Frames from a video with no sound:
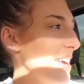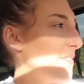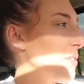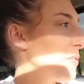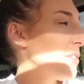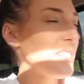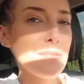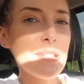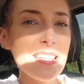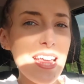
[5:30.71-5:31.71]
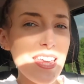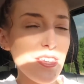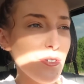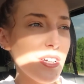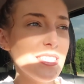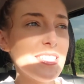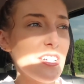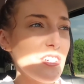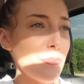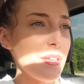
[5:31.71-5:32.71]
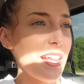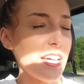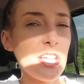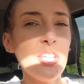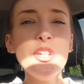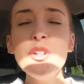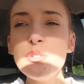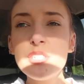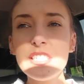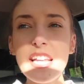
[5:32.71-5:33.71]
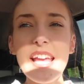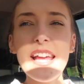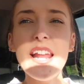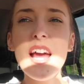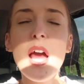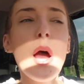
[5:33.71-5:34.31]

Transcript: If you do something that you consider to be like a huge sin,